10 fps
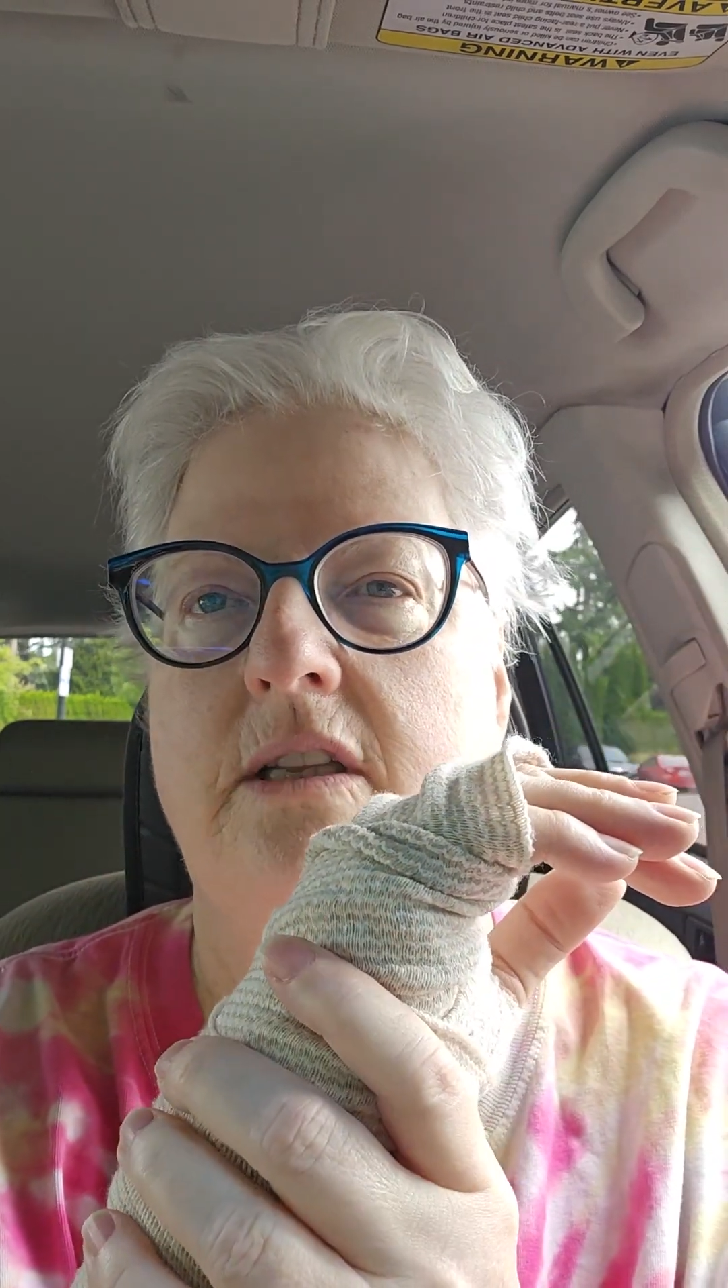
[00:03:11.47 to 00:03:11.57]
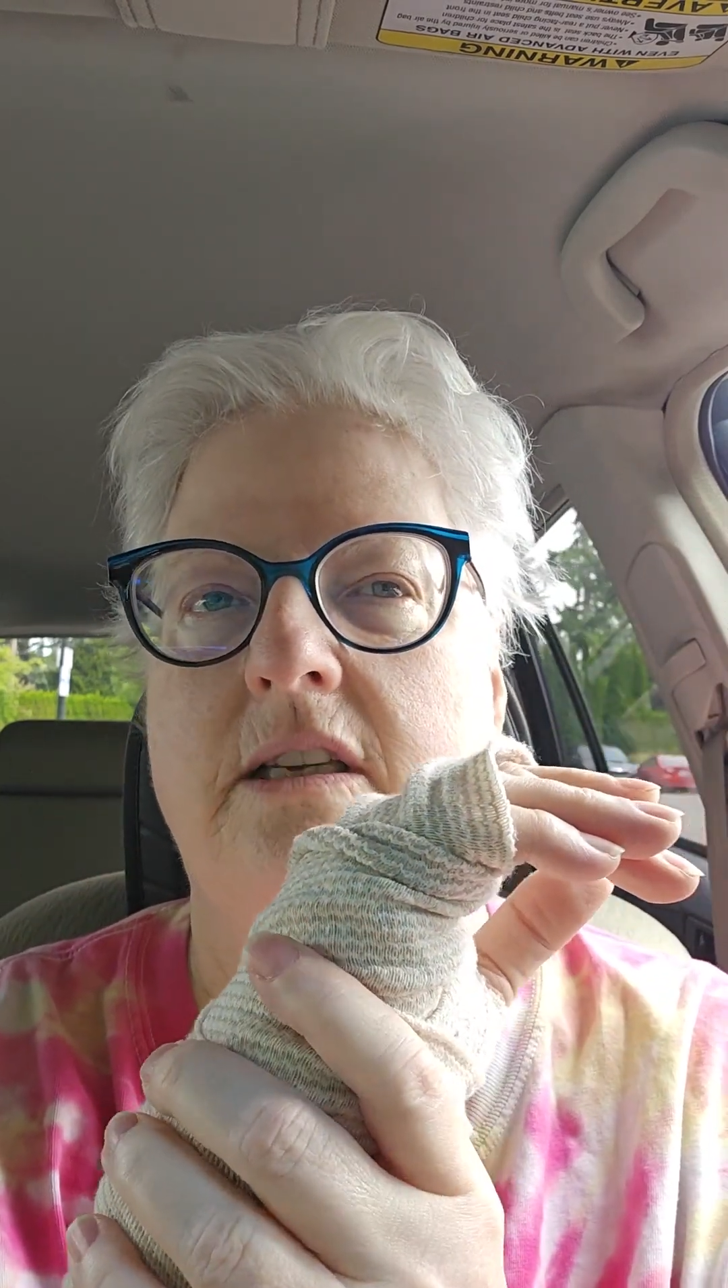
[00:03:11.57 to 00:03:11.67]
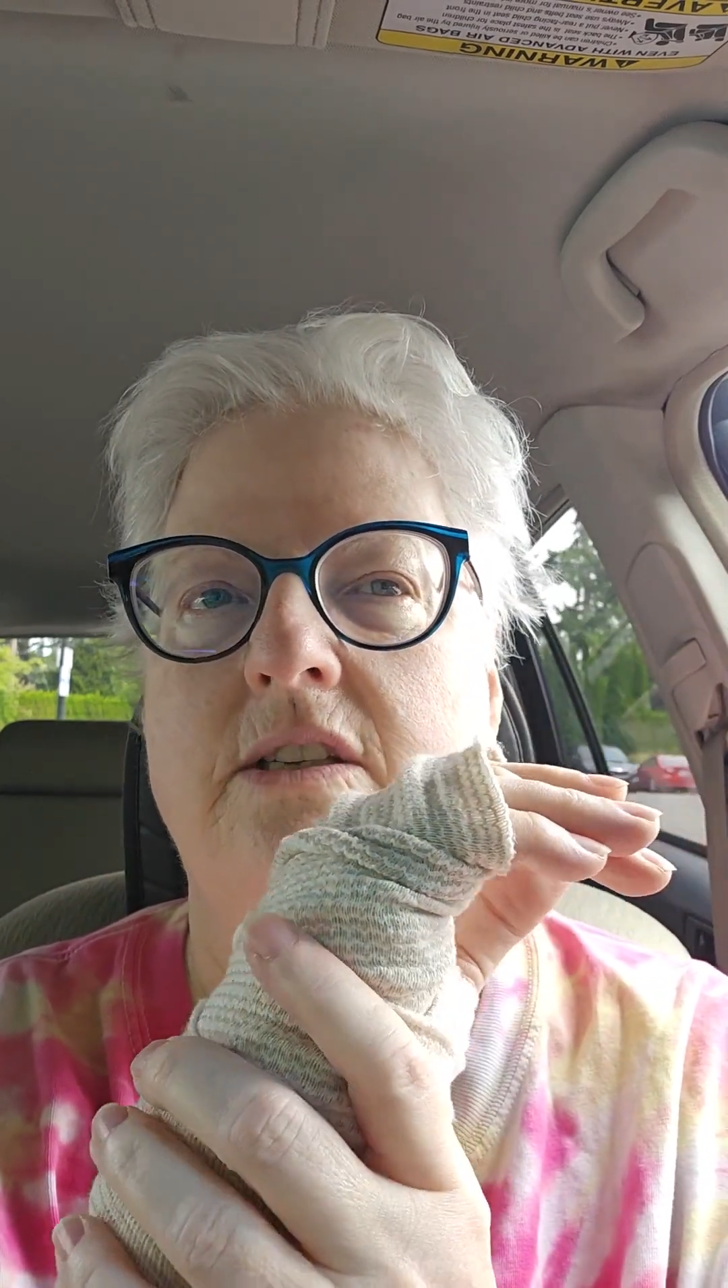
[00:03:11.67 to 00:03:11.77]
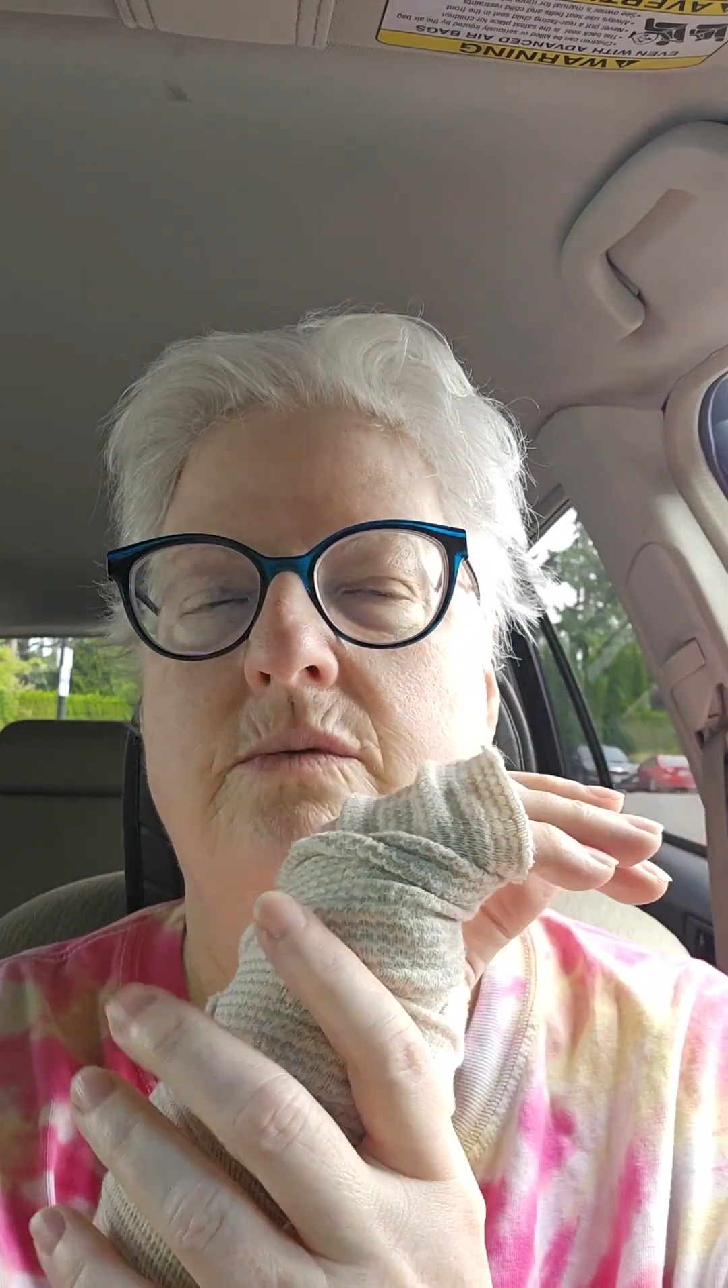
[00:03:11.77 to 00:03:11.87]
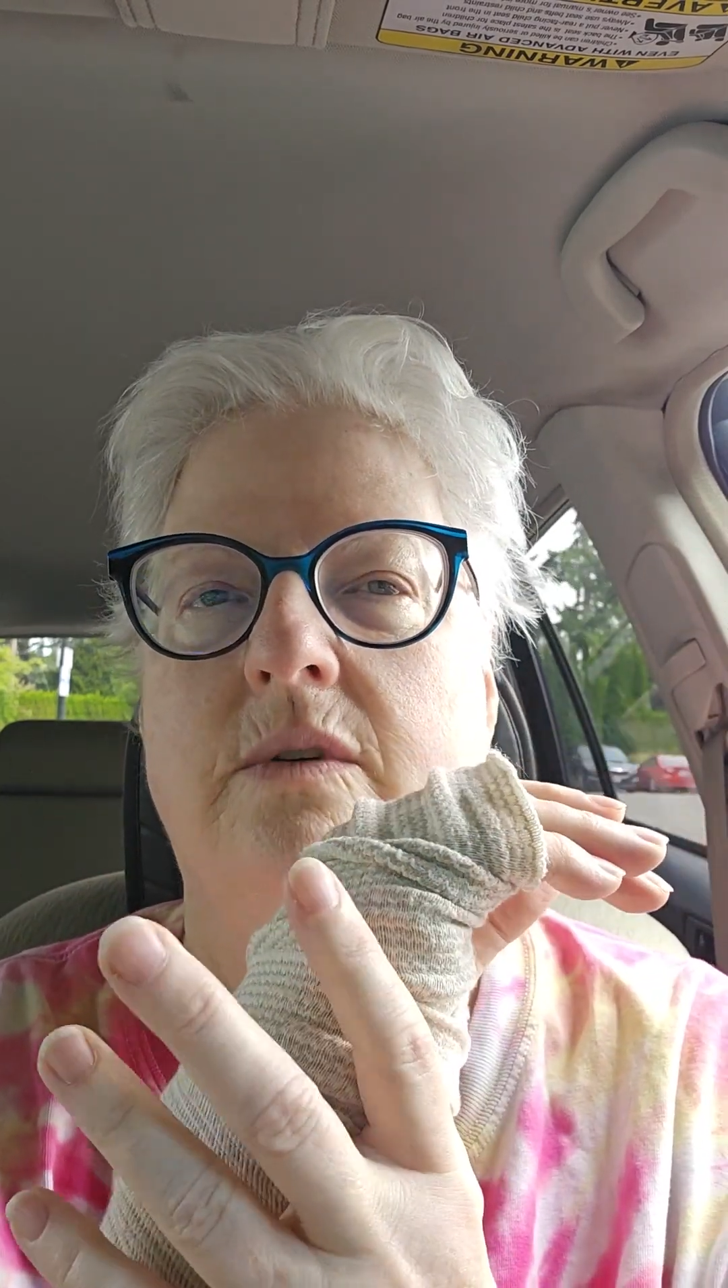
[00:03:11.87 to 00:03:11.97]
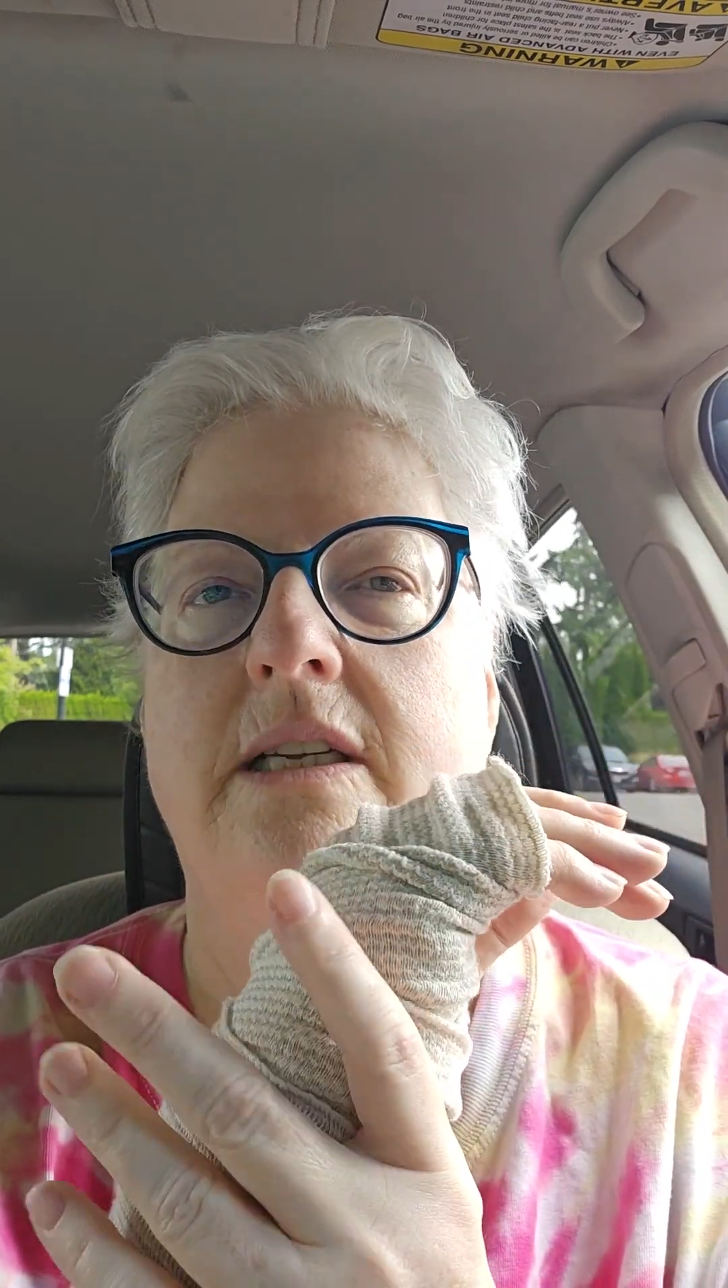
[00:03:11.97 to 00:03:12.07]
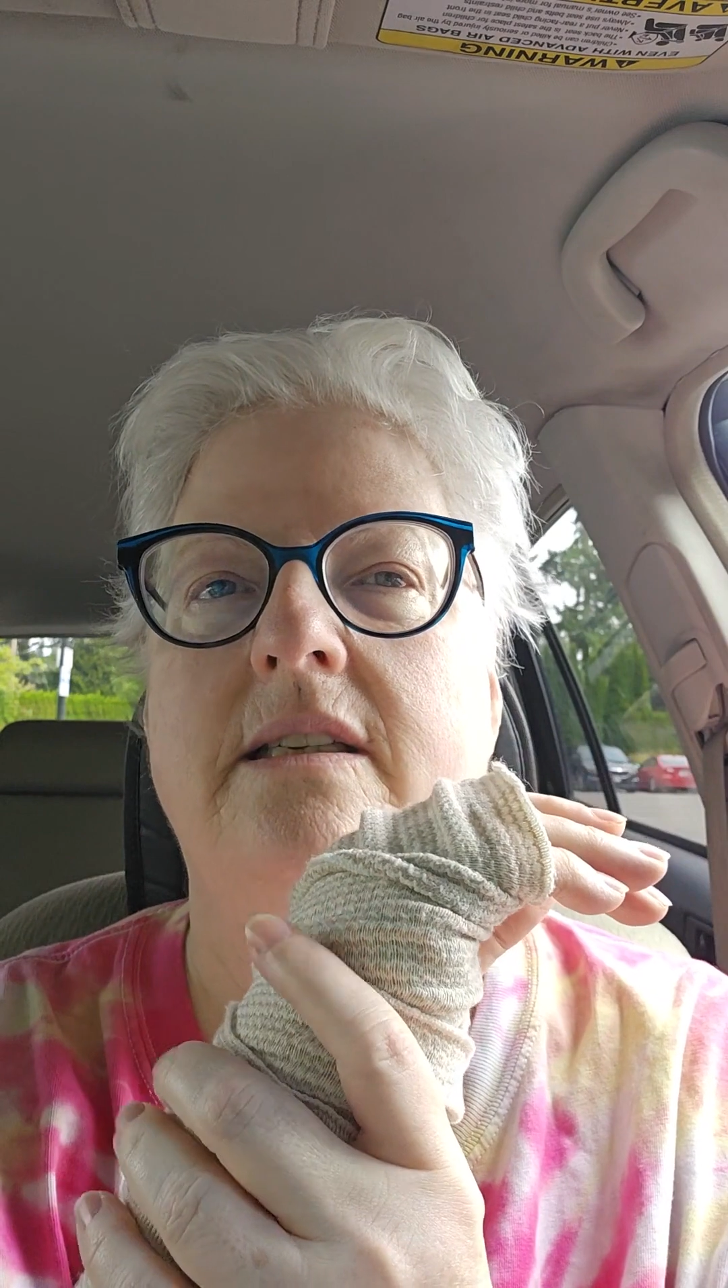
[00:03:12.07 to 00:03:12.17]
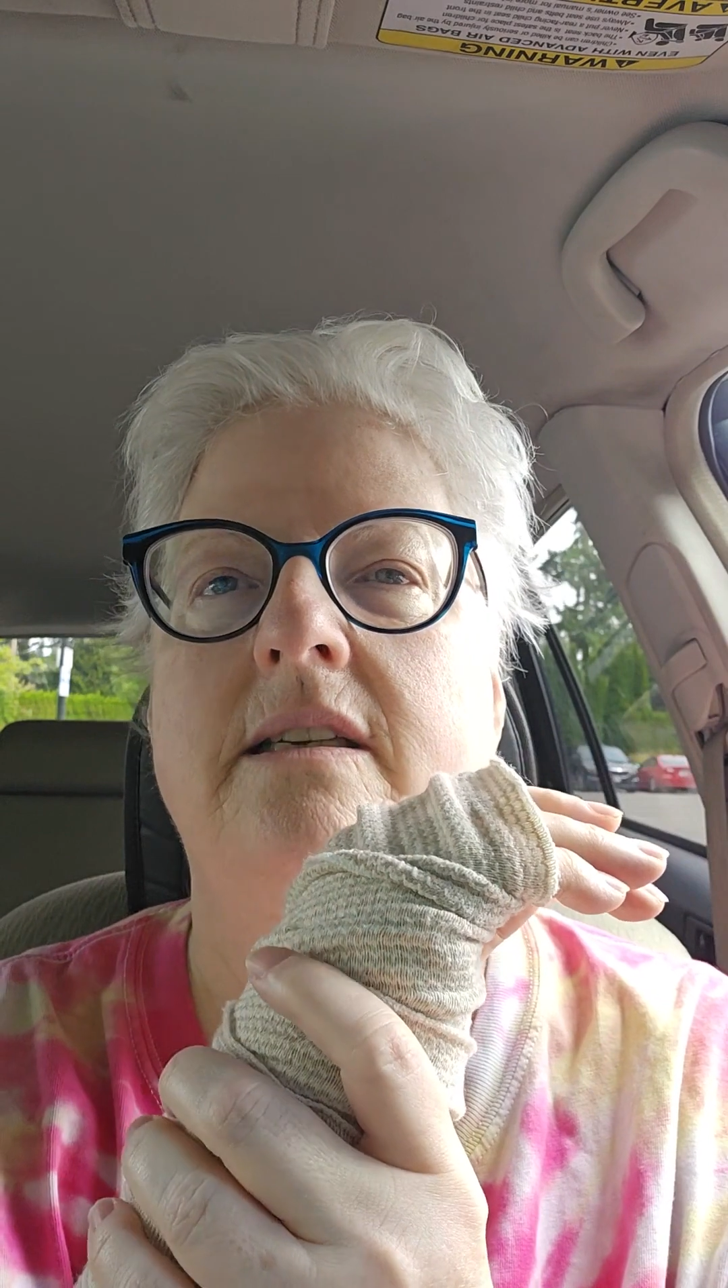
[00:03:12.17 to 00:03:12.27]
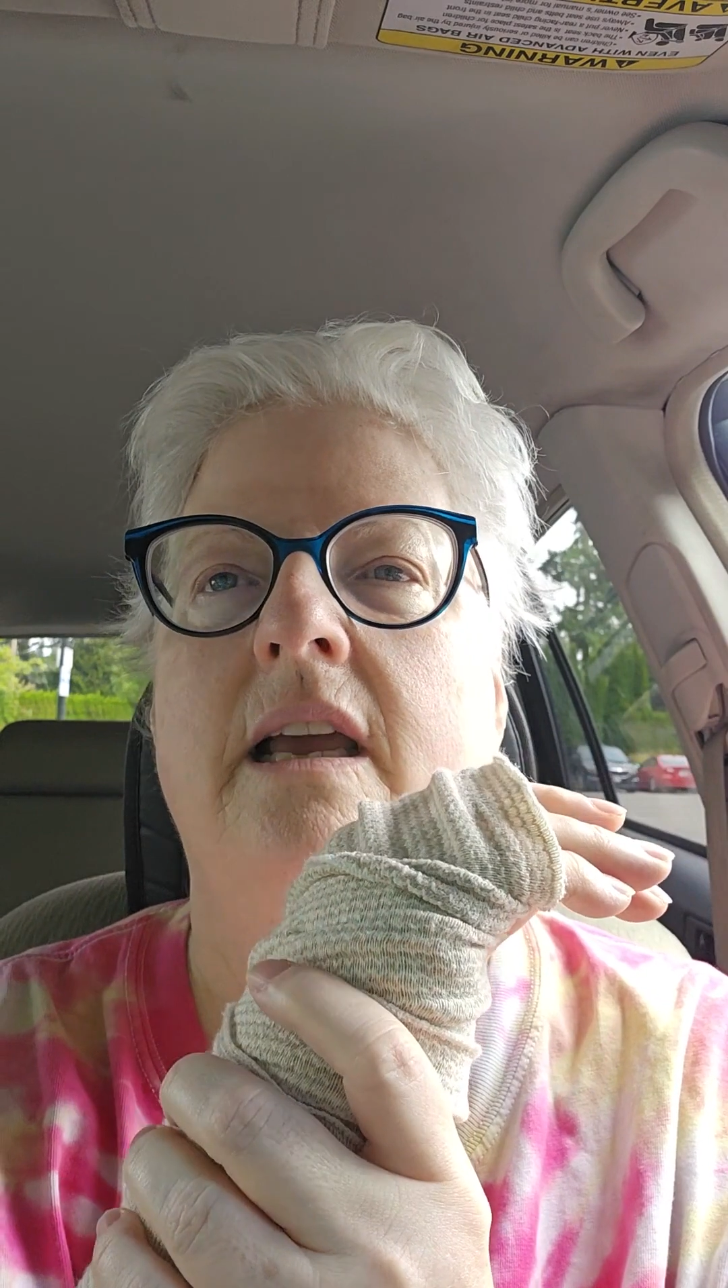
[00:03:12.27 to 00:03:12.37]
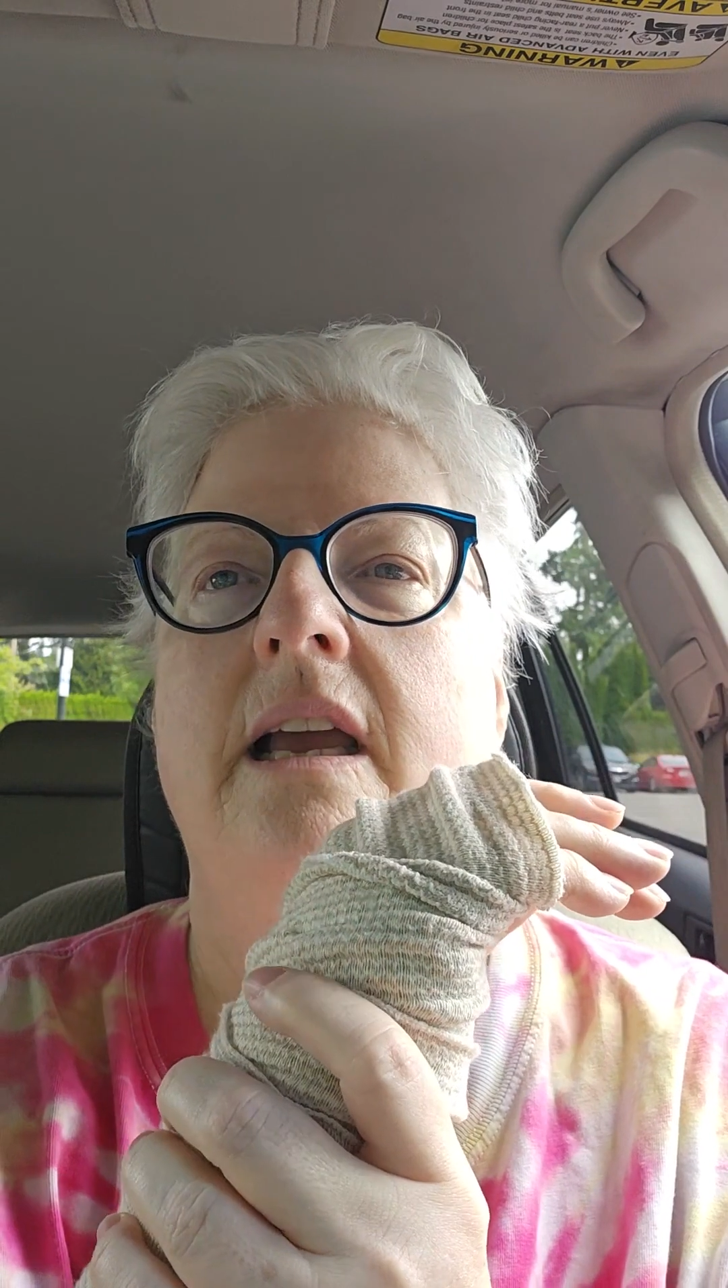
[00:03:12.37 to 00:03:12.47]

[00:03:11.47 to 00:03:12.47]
this wrist